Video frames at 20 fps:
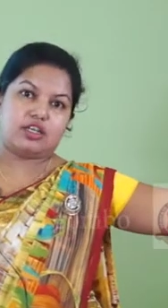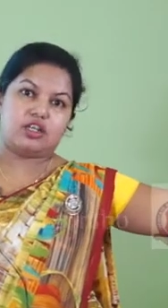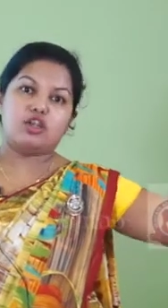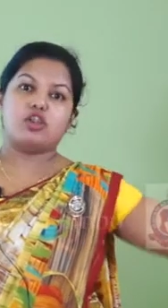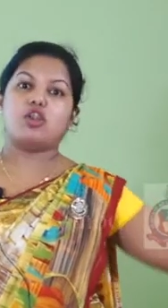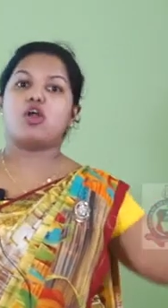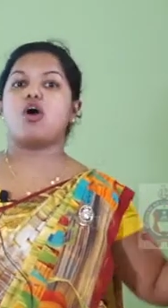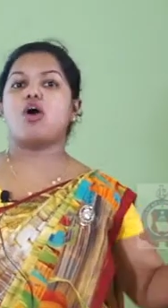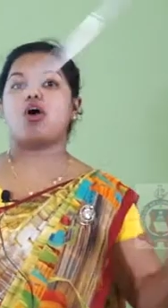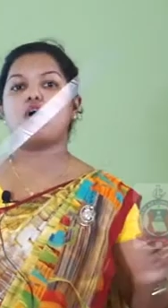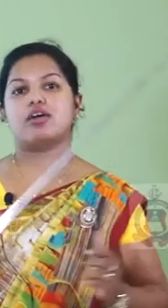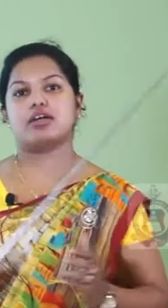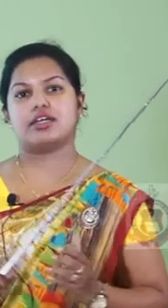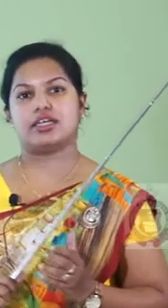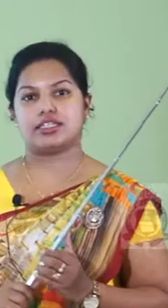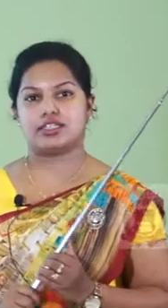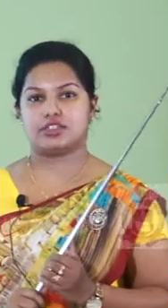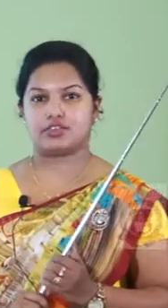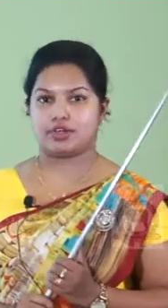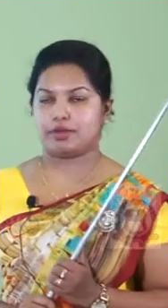
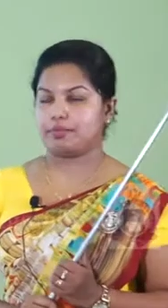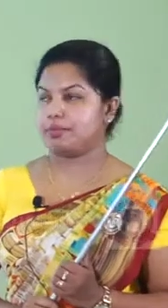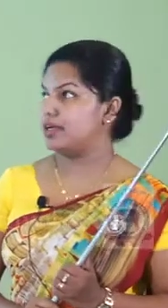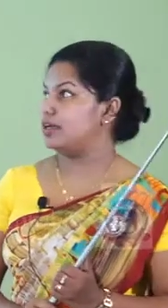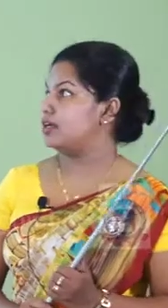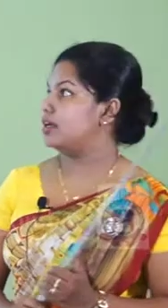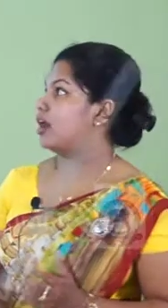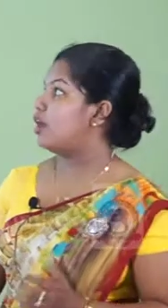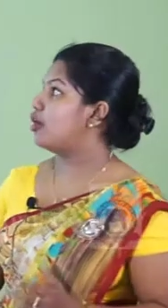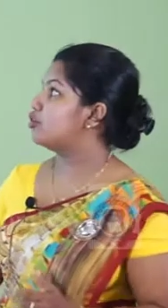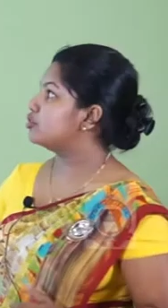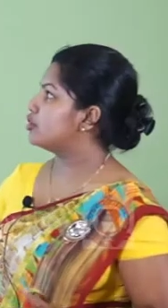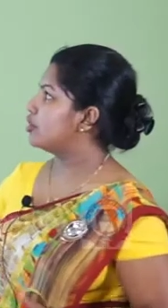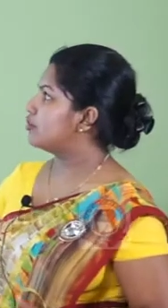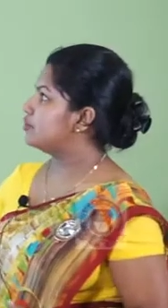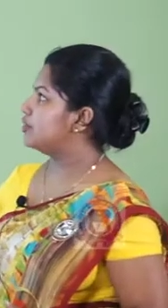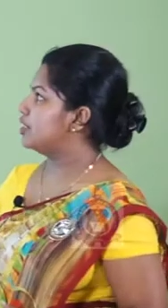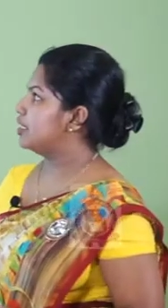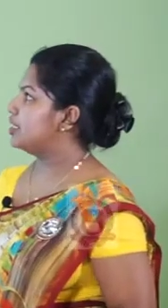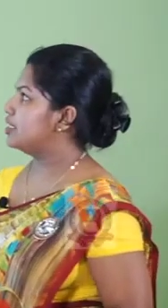longest ribbon out
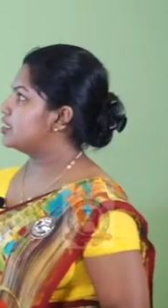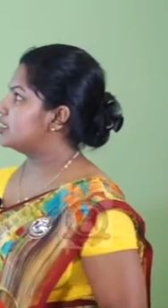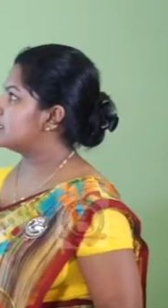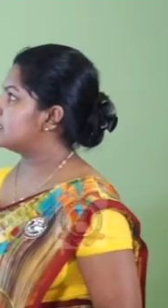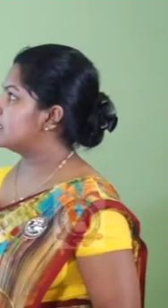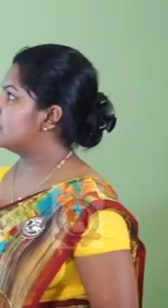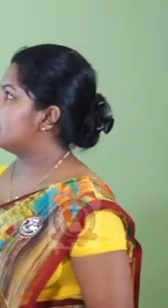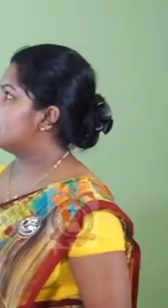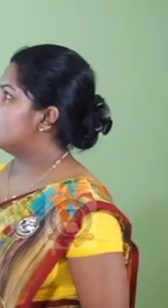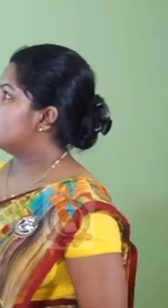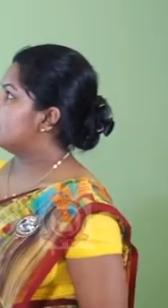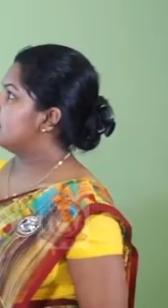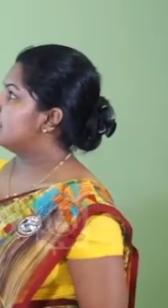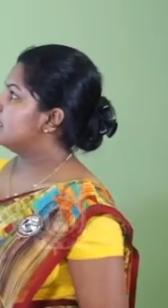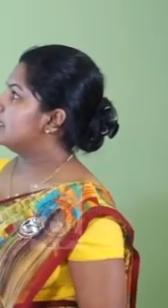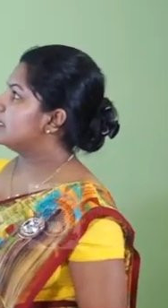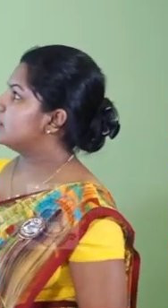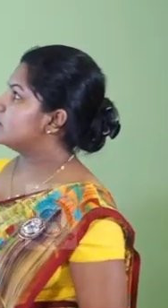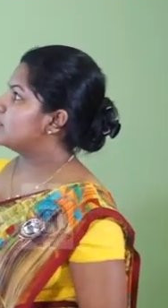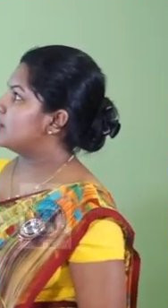of this?
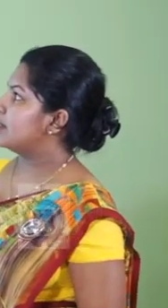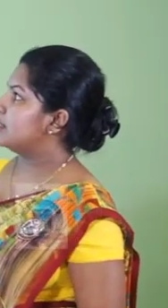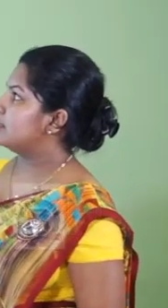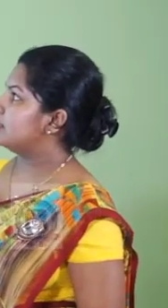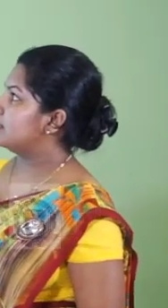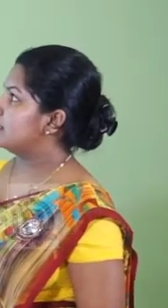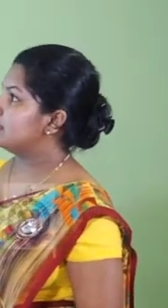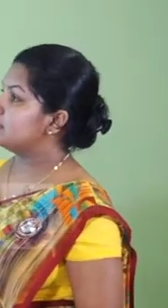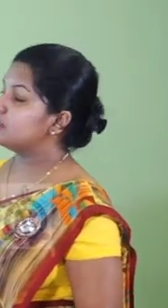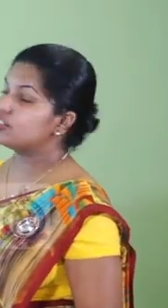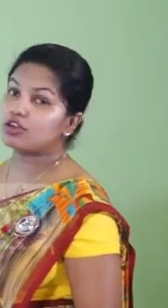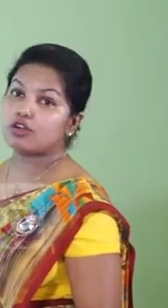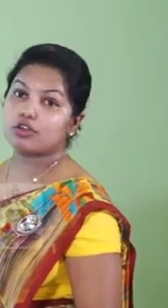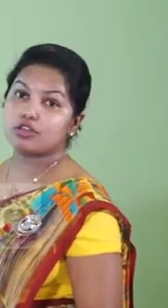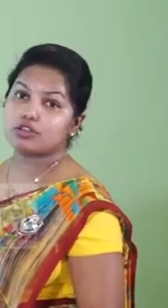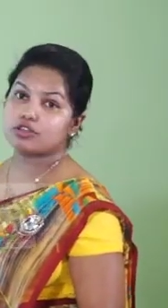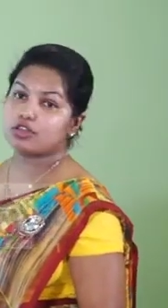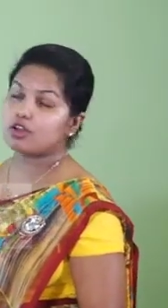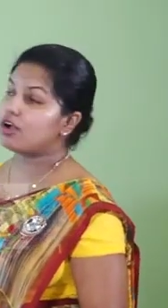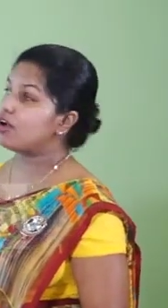This one 3
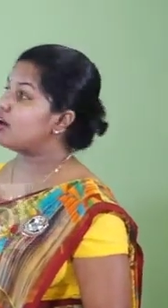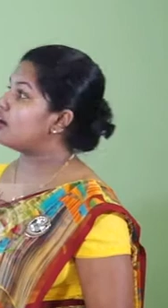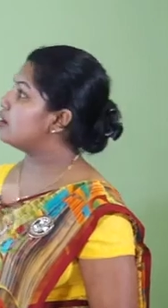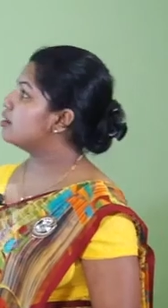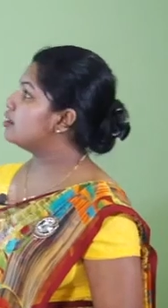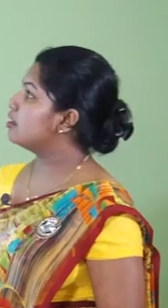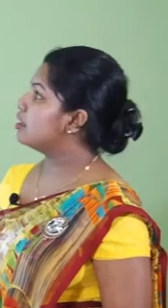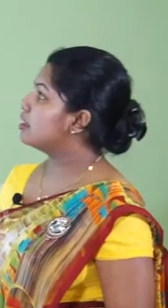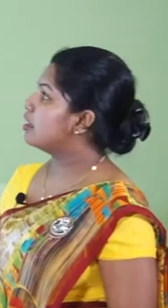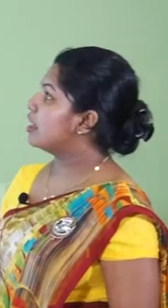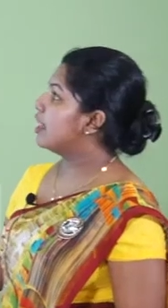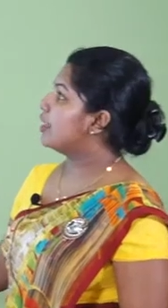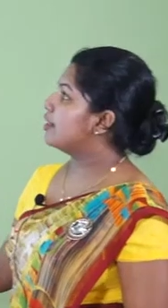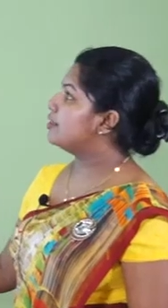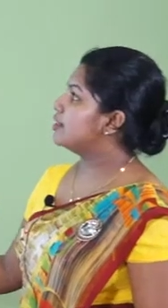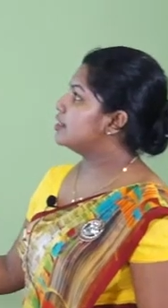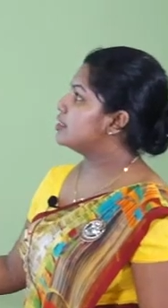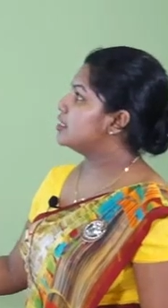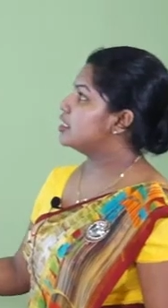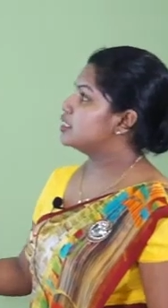straws long,
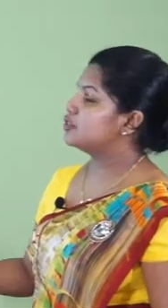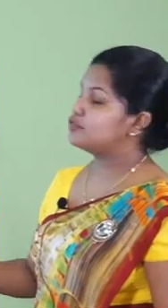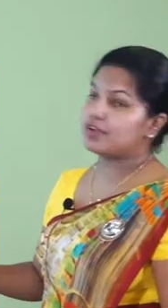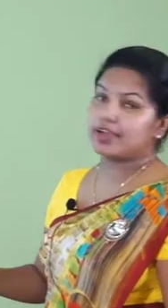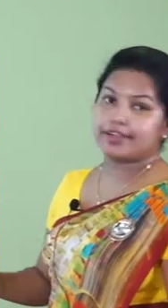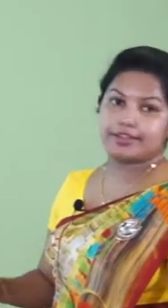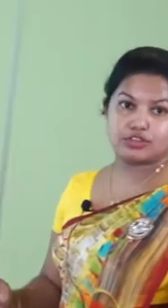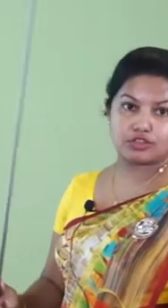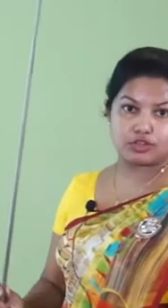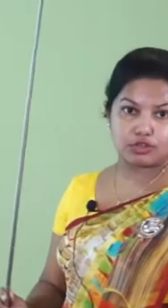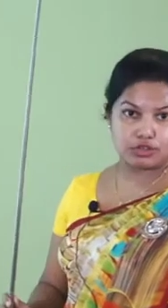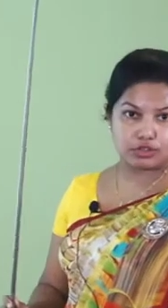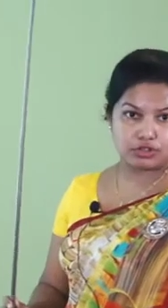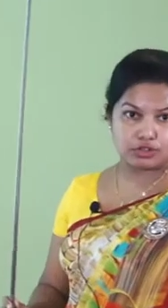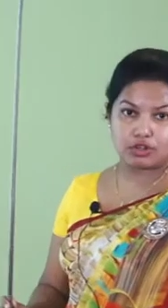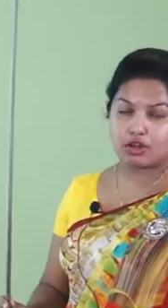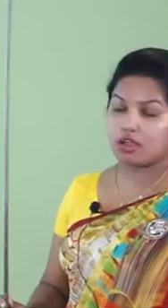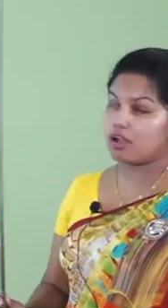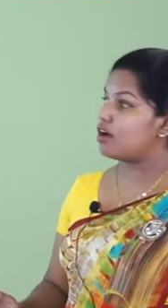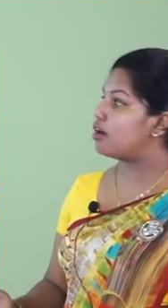and this is 5 straws
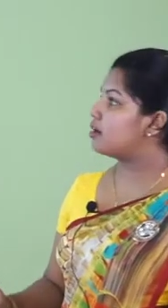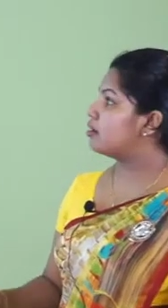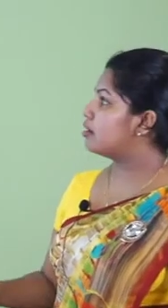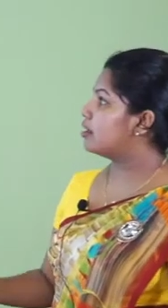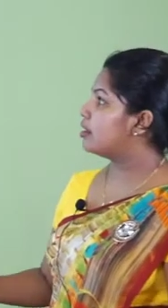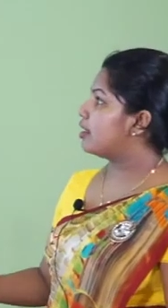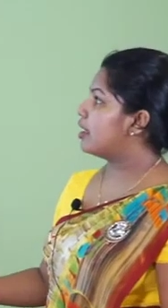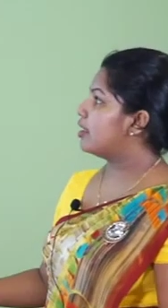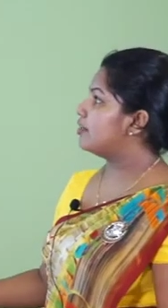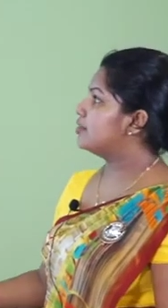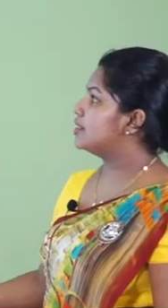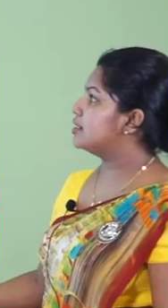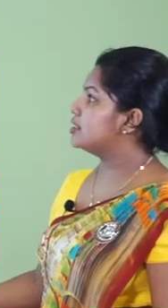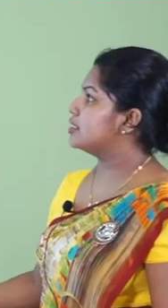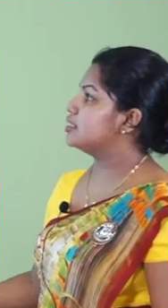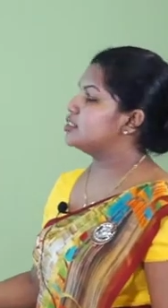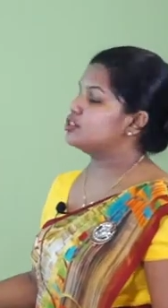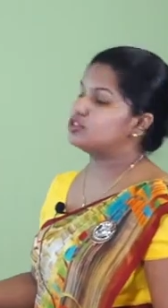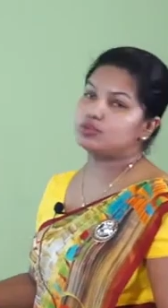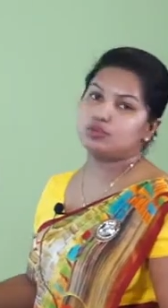long, and this
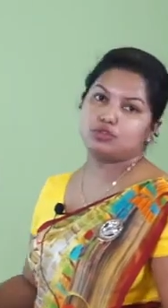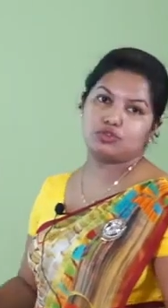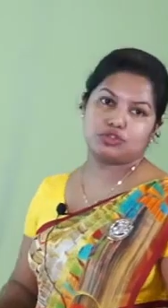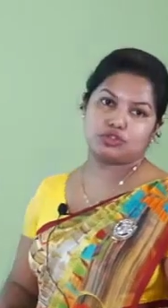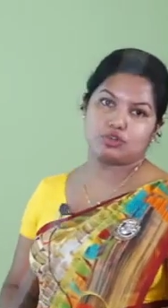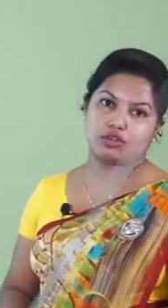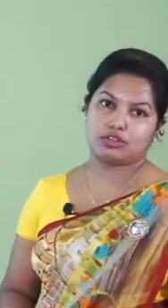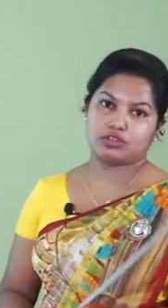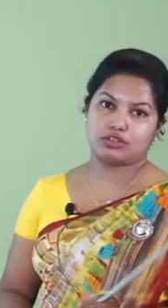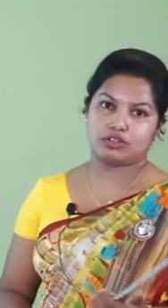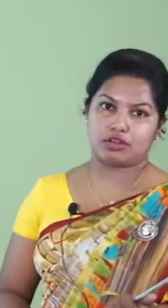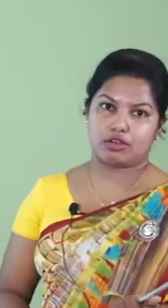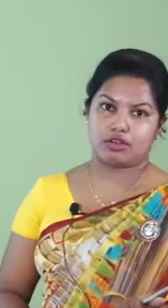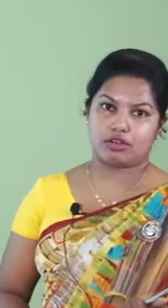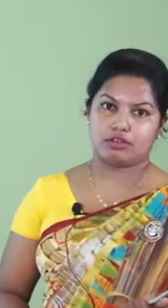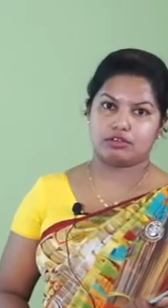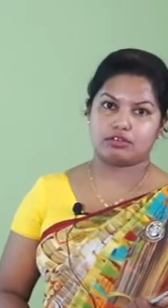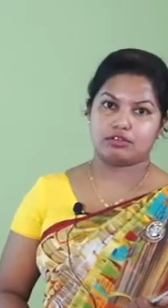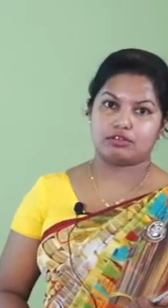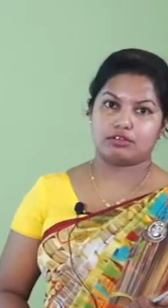is 2 straws
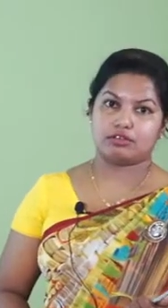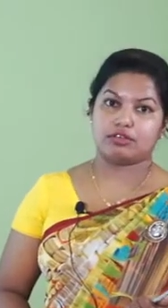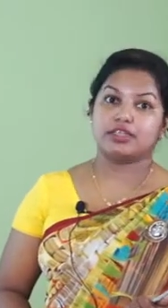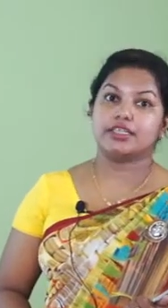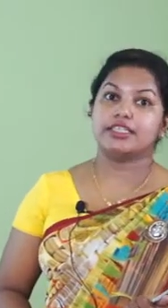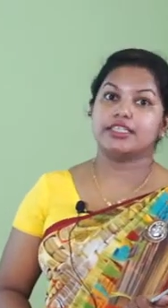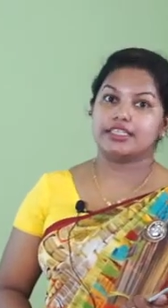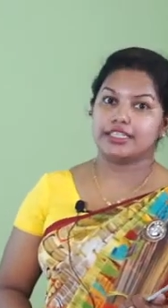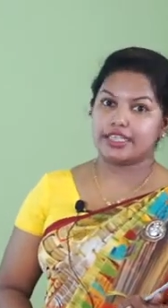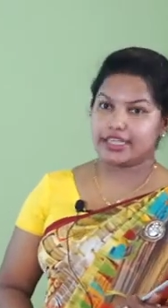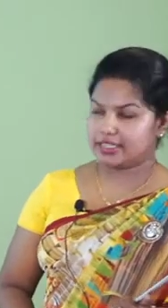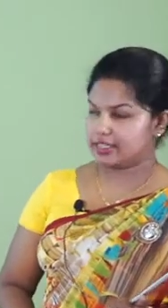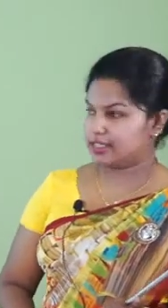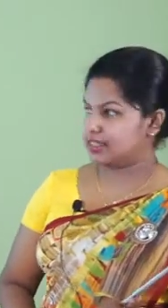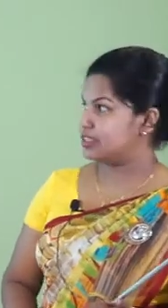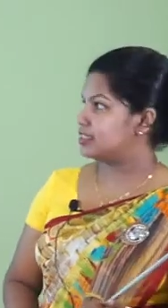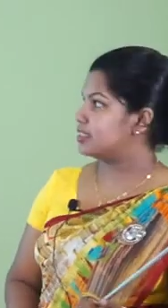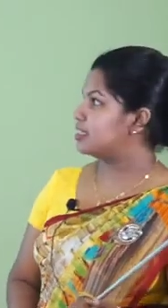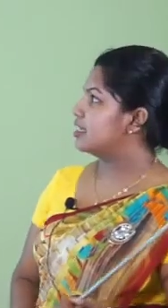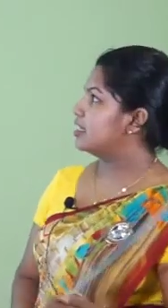long.
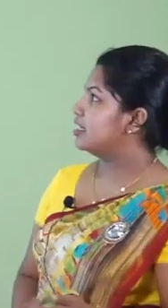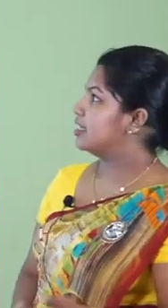Yes,